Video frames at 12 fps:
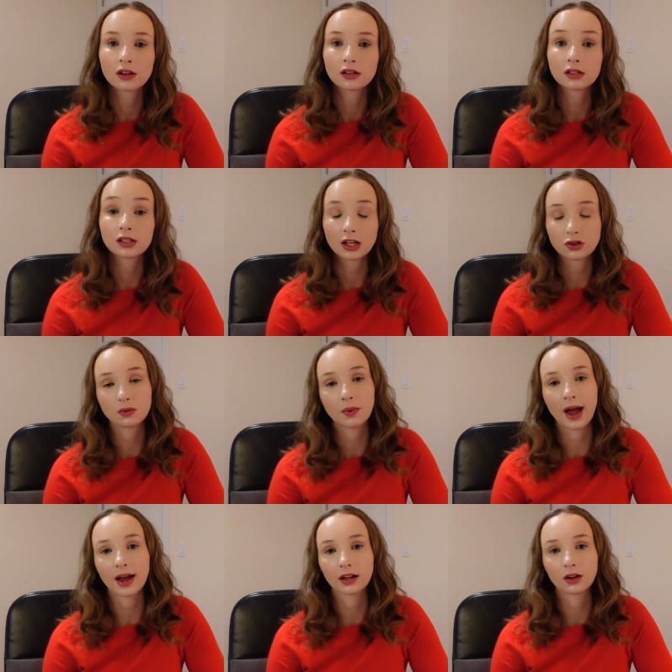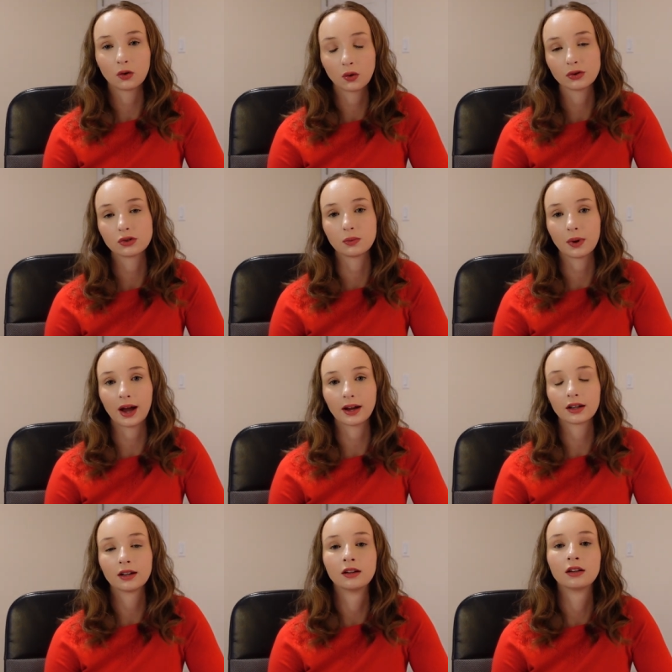set you back and hold you
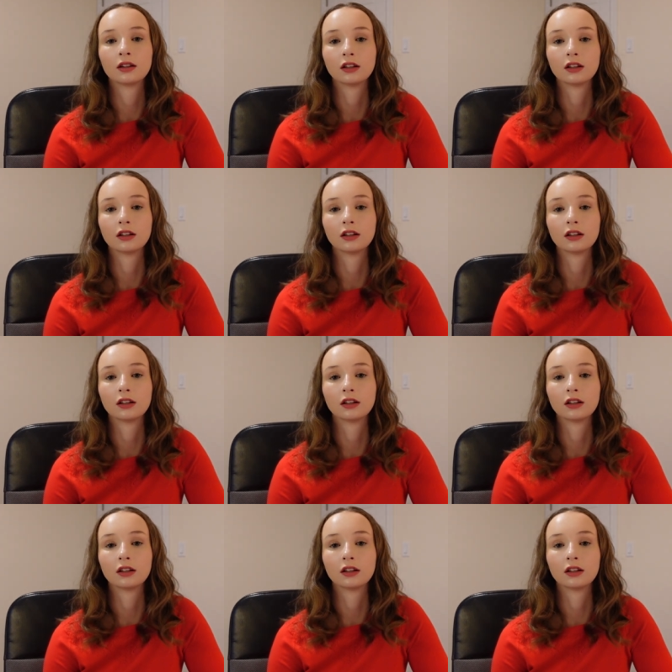back.